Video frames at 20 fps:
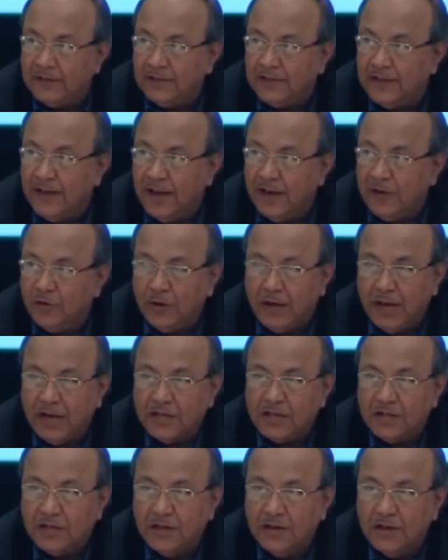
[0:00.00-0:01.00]

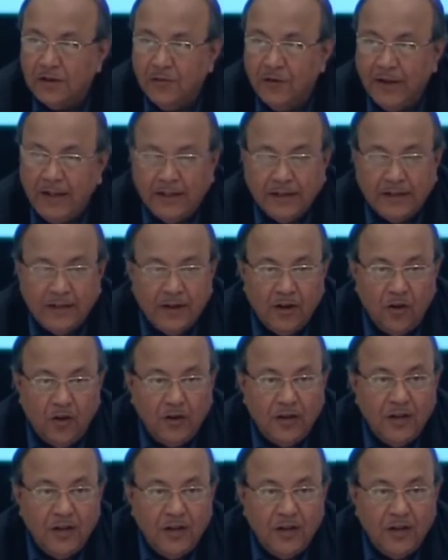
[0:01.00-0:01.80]
education, wealth, and all,